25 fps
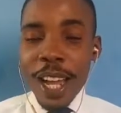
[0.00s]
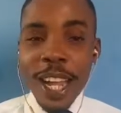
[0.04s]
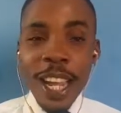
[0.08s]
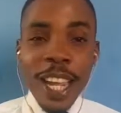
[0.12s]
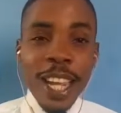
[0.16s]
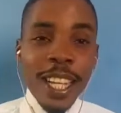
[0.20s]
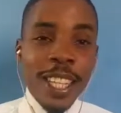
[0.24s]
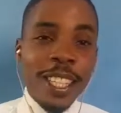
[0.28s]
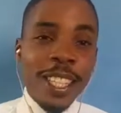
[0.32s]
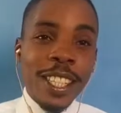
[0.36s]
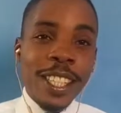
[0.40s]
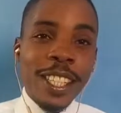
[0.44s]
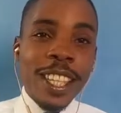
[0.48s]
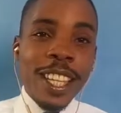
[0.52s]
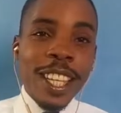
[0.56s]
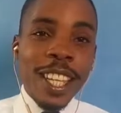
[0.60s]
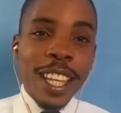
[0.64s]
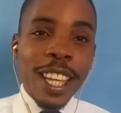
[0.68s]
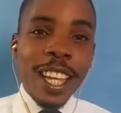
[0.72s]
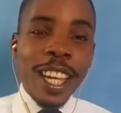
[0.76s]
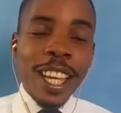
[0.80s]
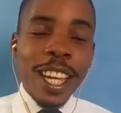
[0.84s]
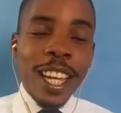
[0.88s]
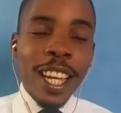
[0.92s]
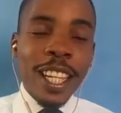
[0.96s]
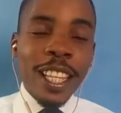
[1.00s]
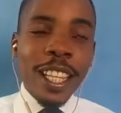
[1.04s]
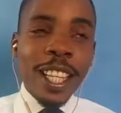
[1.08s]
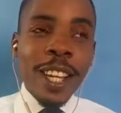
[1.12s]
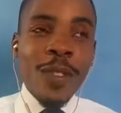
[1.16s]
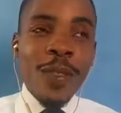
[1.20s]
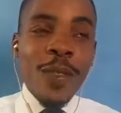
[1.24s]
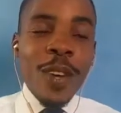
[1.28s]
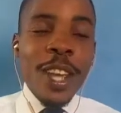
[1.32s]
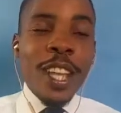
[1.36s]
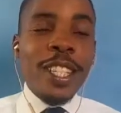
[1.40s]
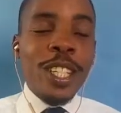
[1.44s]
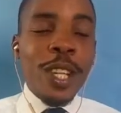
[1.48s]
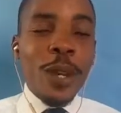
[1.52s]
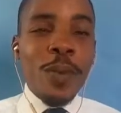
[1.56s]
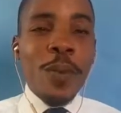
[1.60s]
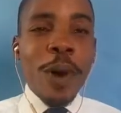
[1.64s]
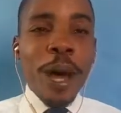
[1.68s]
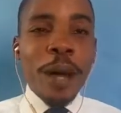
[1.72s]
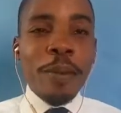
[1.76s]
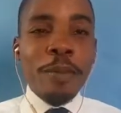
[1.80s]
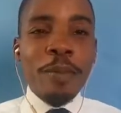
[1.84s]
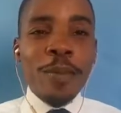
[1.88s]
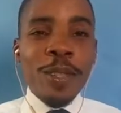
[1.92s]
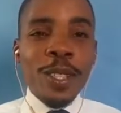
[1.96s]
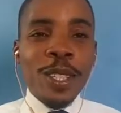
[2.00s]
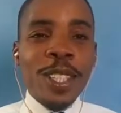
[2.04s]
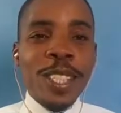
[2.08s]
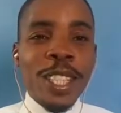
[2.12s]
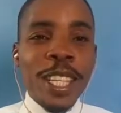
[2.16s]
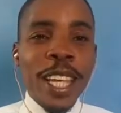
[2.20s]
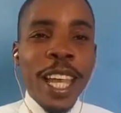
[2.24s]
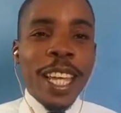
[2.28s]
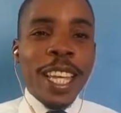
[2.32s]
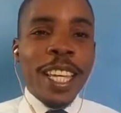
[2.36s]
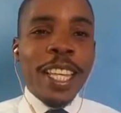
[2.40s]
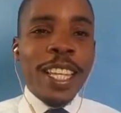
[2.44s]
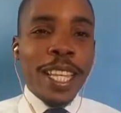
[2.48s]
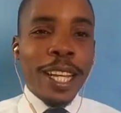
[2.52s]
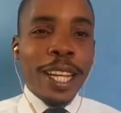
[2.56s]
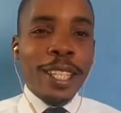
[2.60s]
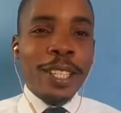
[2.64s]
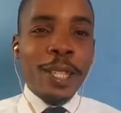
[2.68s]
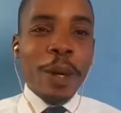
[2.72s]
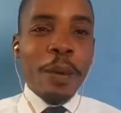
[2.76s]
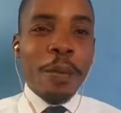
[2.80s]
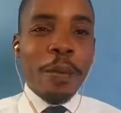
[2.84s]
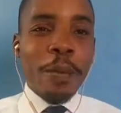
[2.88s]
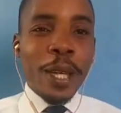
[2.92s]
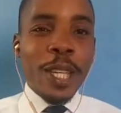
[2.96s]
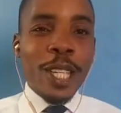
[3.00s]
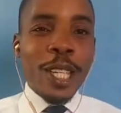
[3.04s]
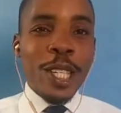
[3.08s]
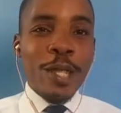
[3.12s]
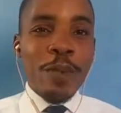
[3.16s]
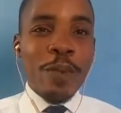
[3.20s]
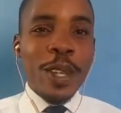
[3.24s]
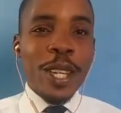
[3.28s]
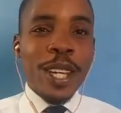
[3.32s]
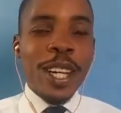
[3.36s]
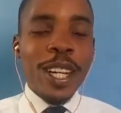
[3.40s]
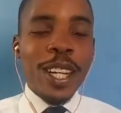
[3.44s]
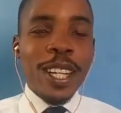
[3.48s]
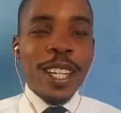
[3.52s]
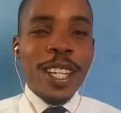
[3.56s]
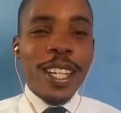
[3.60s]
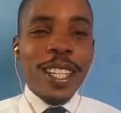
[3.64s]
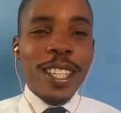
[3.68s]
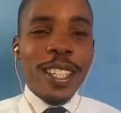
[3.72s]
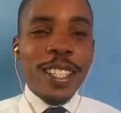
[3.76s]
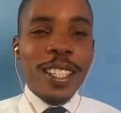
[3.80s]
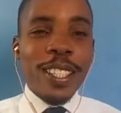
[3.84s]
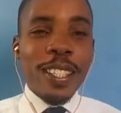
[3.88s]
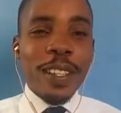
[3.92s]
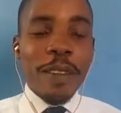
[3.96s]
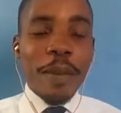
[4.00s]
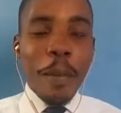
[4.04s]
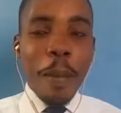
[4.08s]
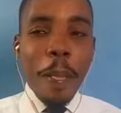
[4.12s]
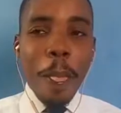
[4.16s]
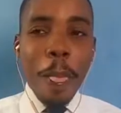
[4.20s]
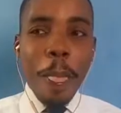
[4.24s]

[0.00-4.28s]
It's the reason why I'm taking that topic is because